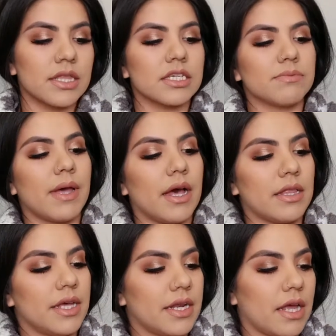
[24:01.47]
this
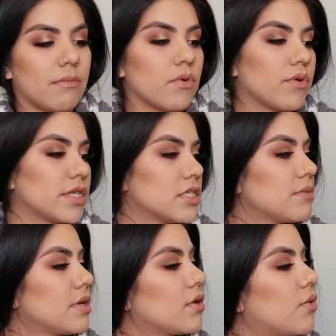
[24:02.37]
palette, and I'm going to
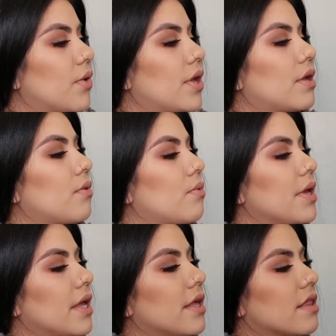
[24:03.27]
be going
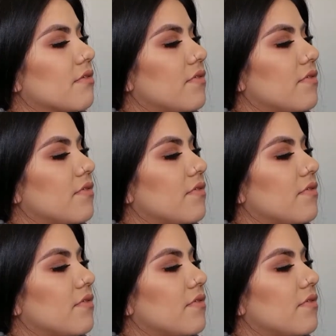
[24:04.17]
with